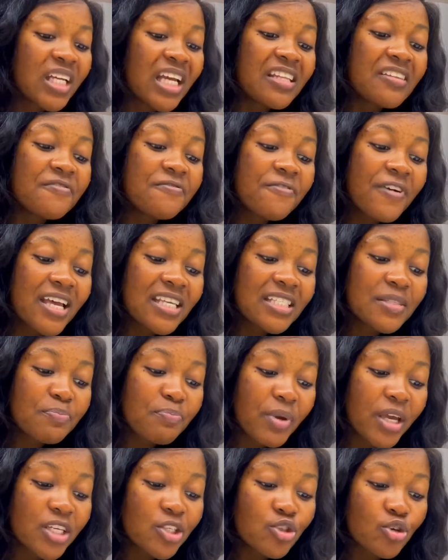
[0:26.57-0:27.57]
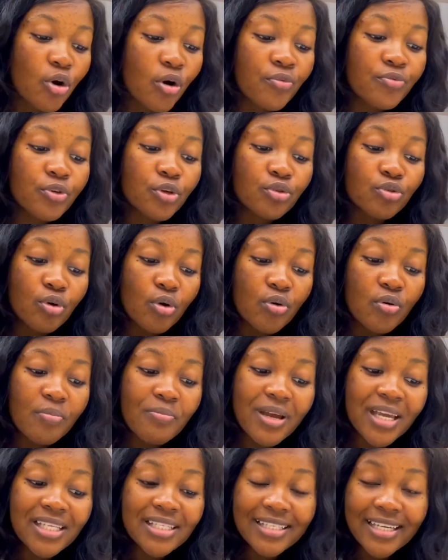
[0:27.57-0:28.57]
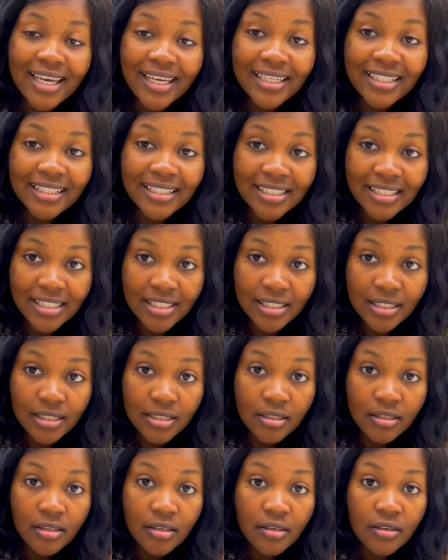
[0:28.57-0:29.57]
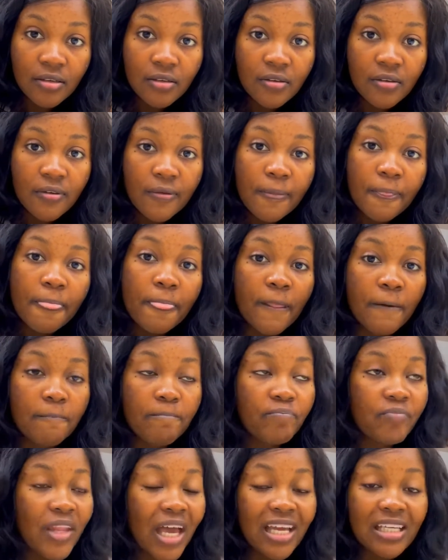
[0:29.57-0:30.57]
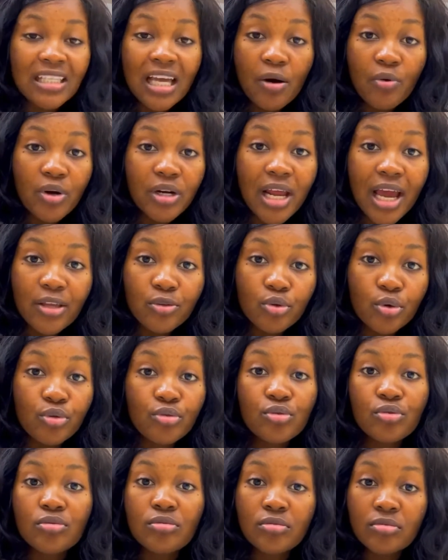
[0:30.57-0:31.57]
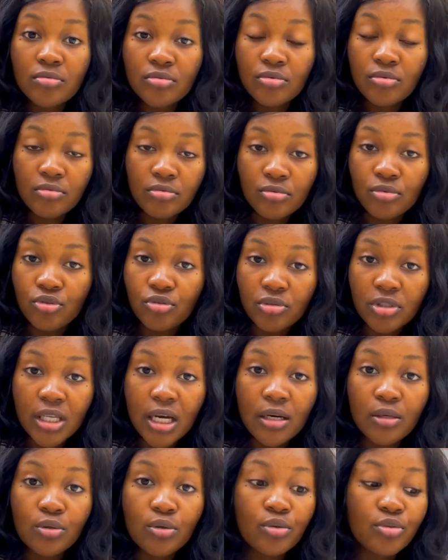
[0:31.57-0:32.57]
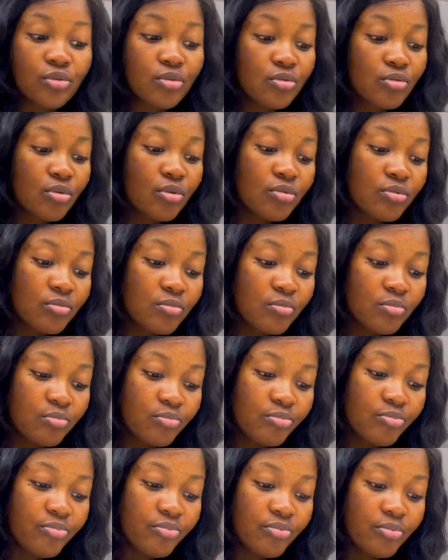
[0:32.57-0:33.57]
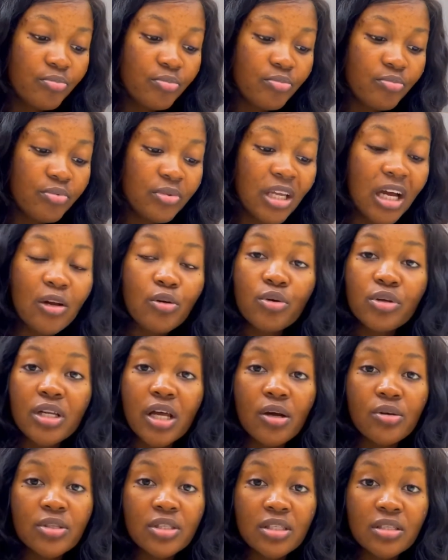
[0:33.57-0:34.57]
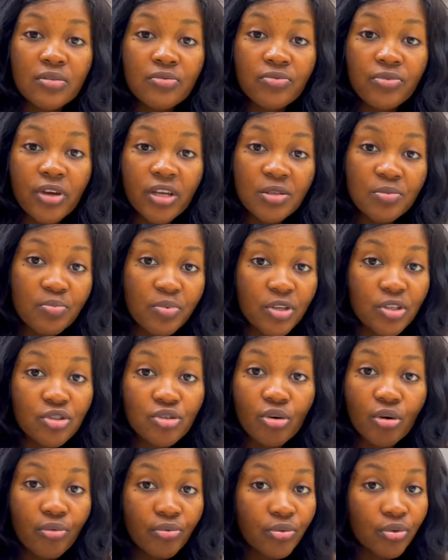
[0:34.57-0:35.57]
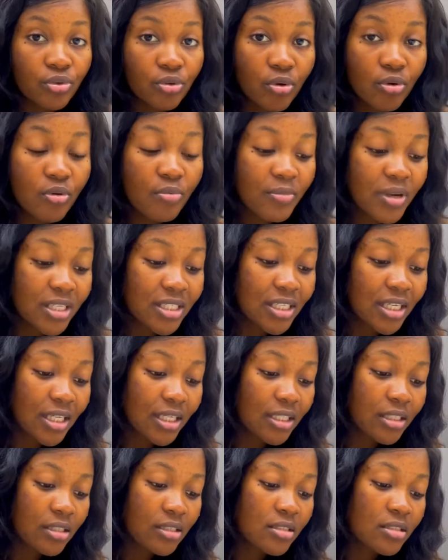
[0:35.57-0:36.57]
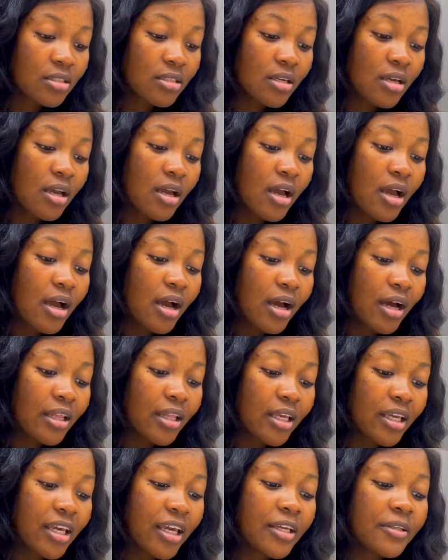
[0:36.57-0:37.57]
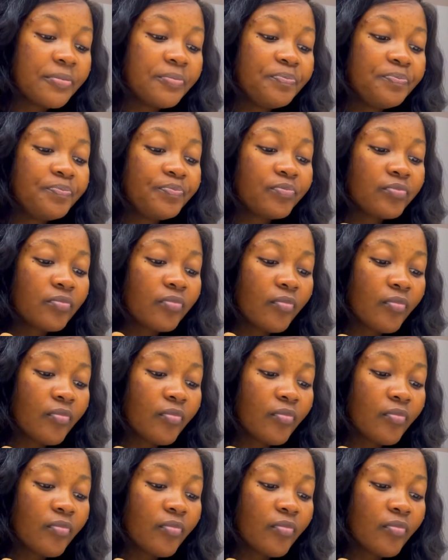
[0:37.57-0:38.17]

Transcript: Then the first page of your document checklist, like that one I told you to do, you should download. So you download out the first page of your document checklist, and again